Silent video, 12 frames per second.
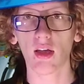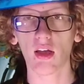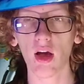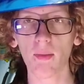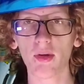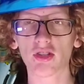
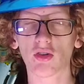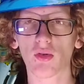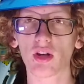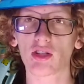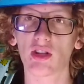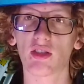Compass
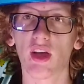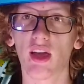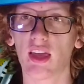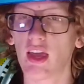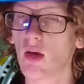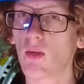originally
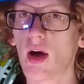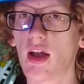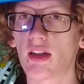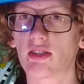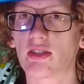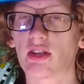thought he
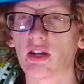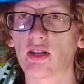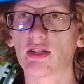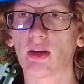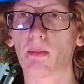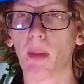wanted to
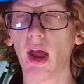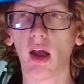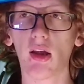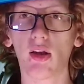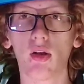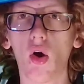stir some
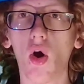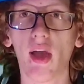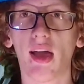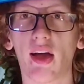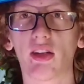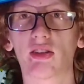
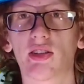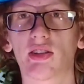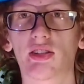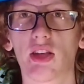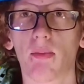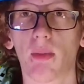paranoia into
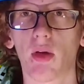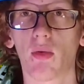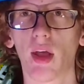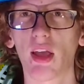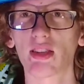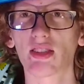the Tepay
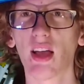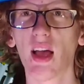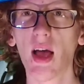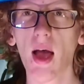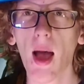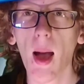ranks,
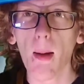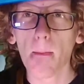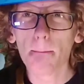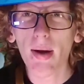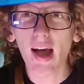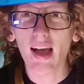
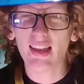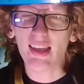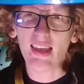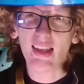but